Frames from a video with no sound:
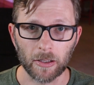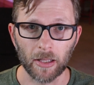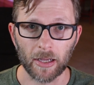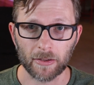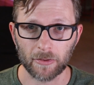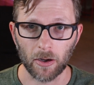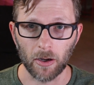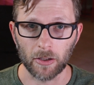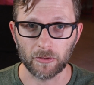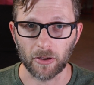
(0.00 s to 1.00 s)
unlike
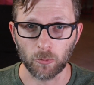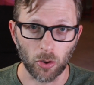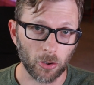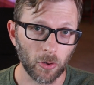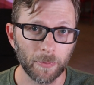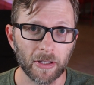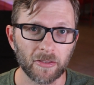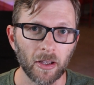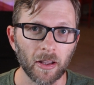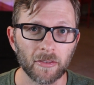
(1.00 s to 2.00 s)
on some Royal Caribbean
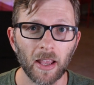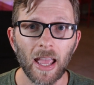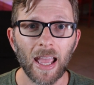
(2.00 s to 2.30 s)
sailings,